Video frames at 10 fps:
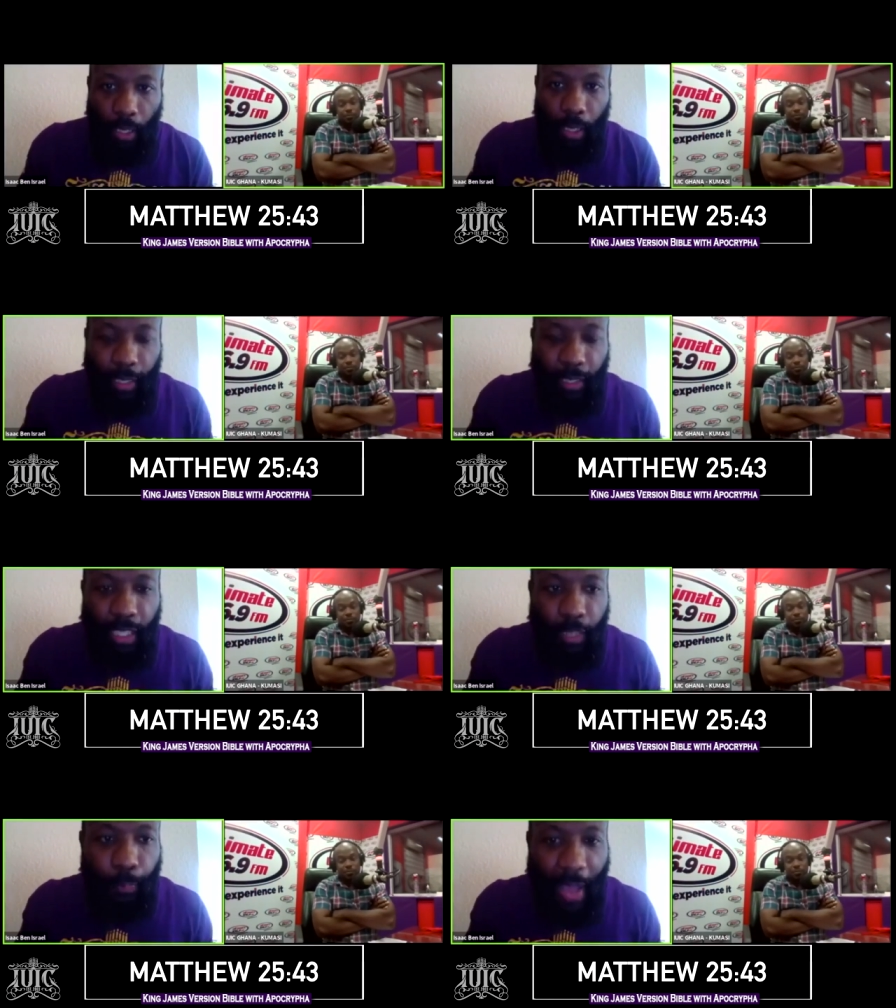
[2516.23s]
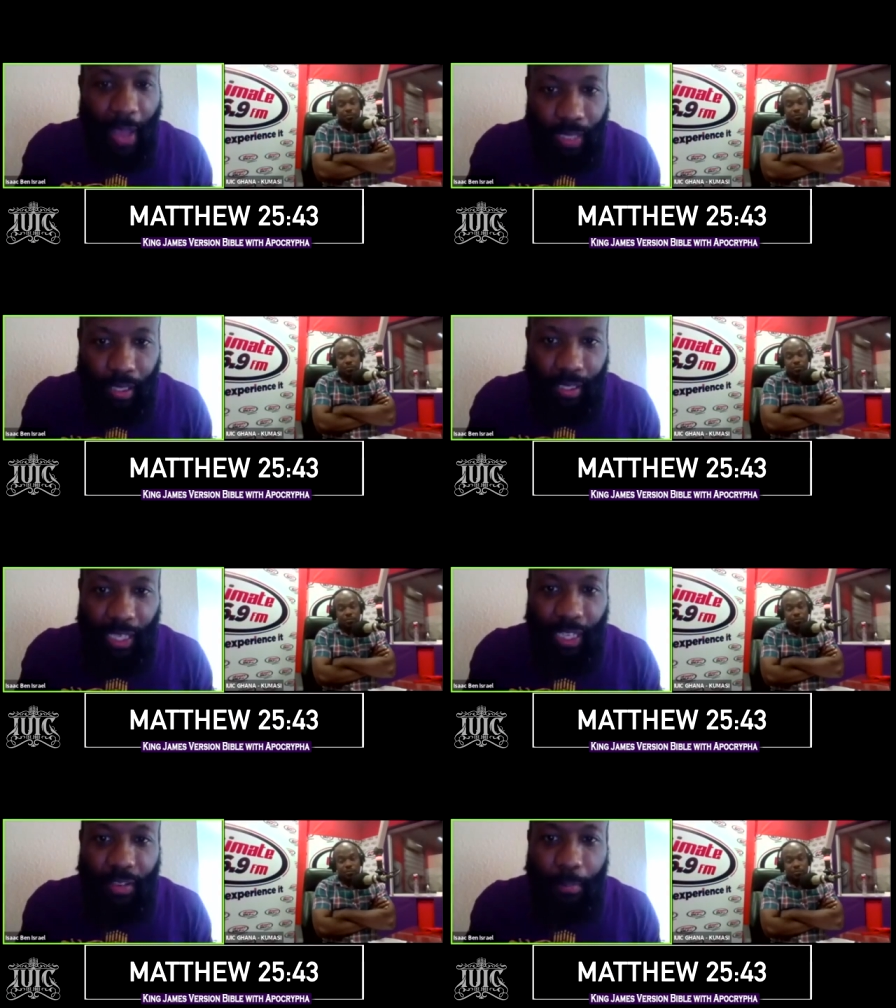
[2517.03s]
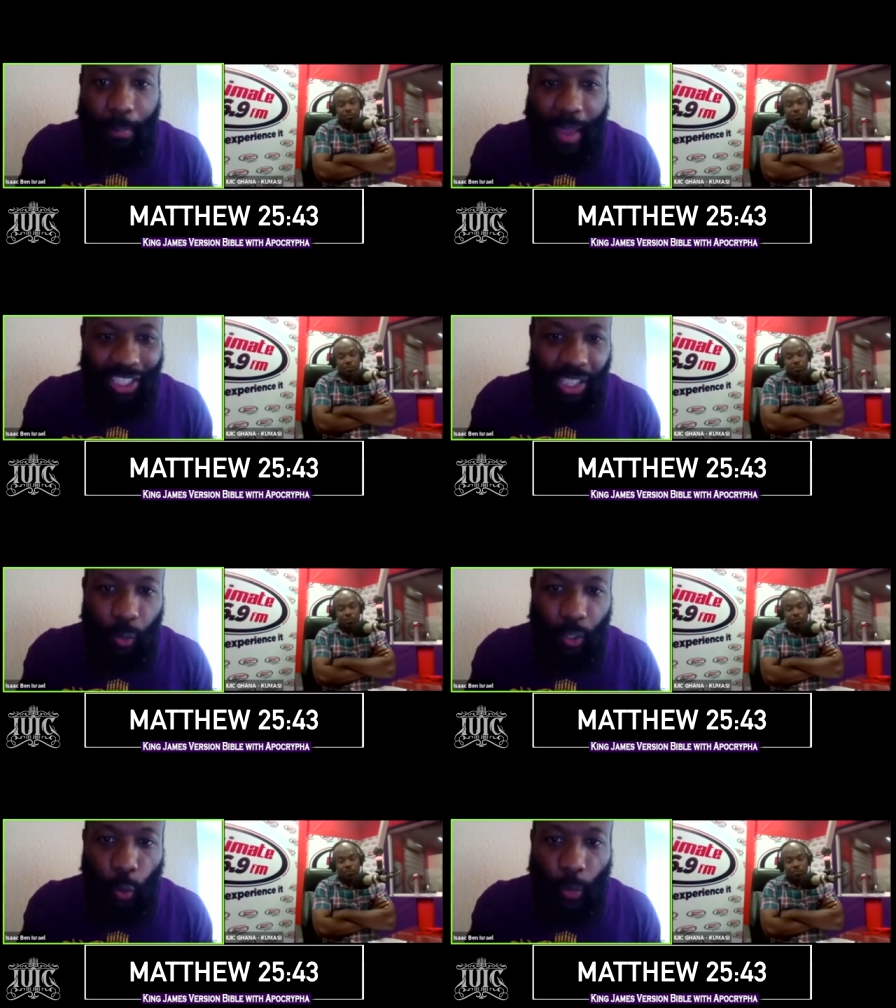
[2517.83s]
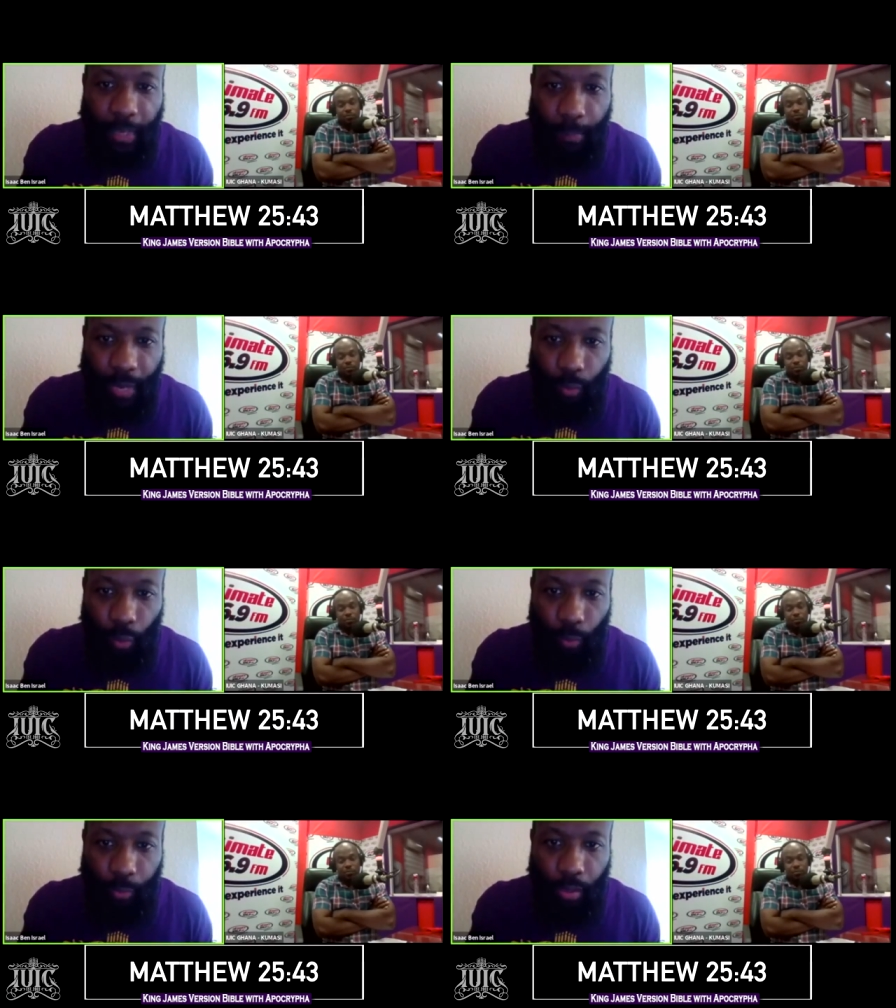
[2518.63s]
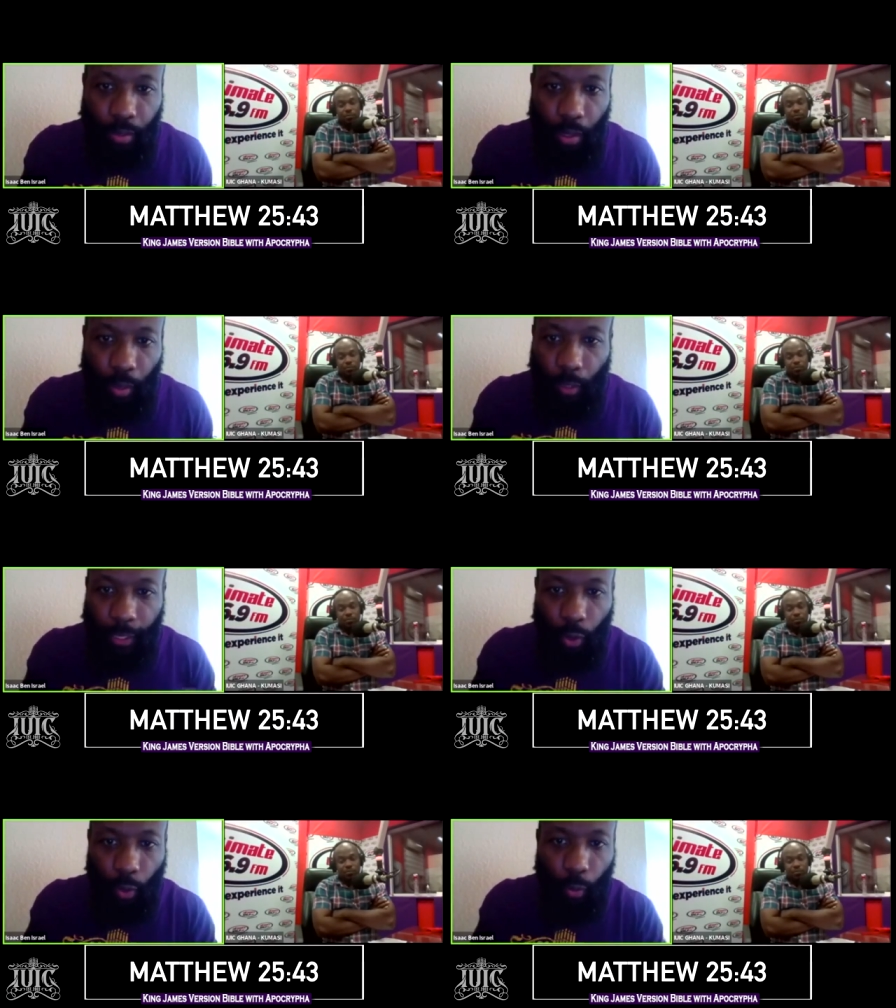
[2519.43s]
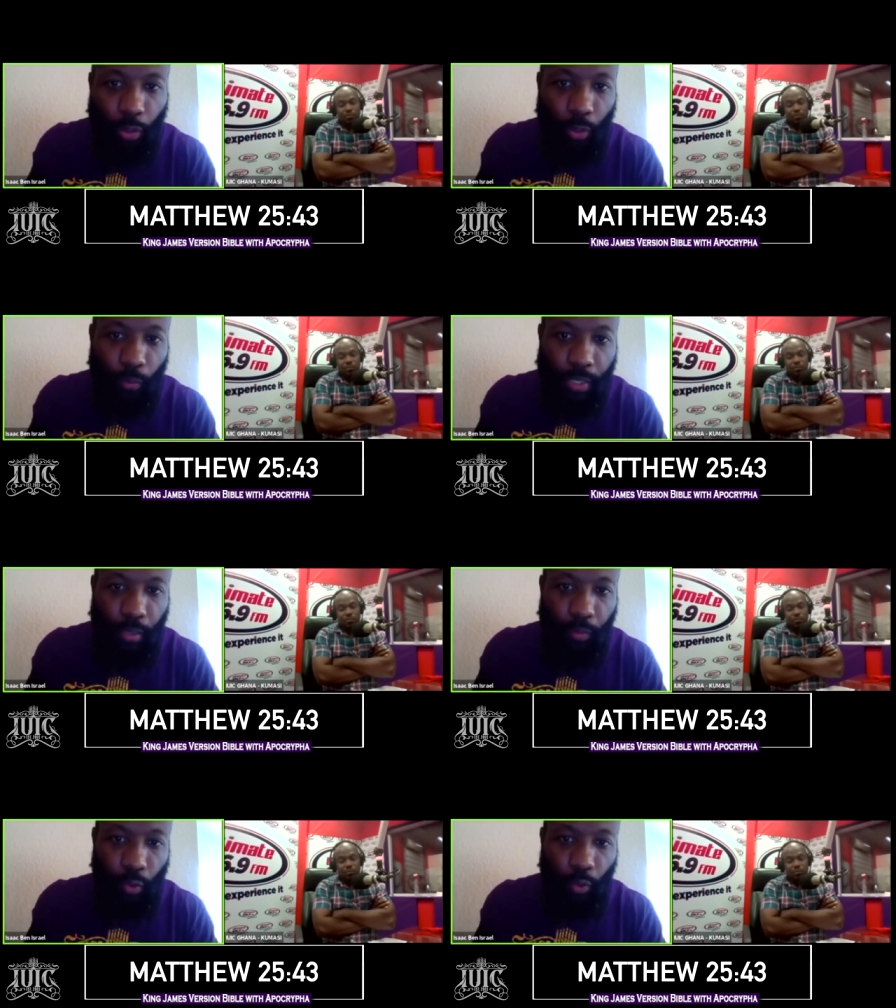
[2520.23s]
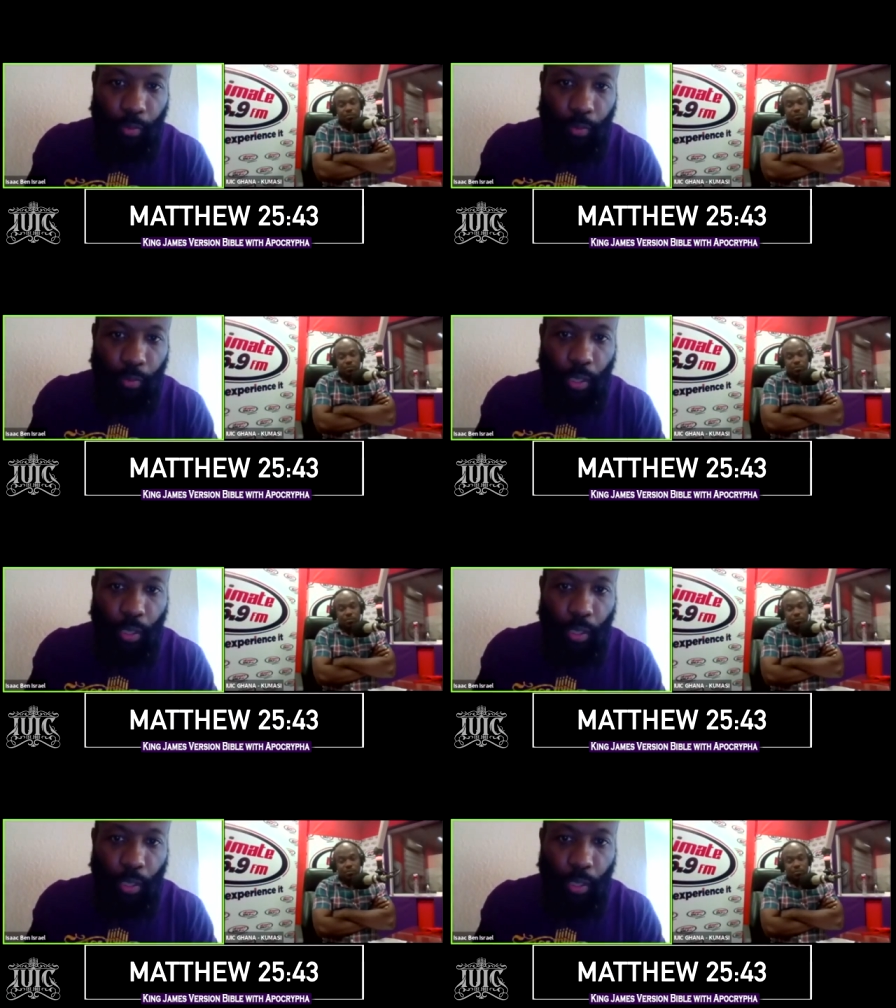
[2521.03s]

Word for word: Look at these pastors. They live in mansions with twenty bedrooms. What are they doing with the rest of the rooms?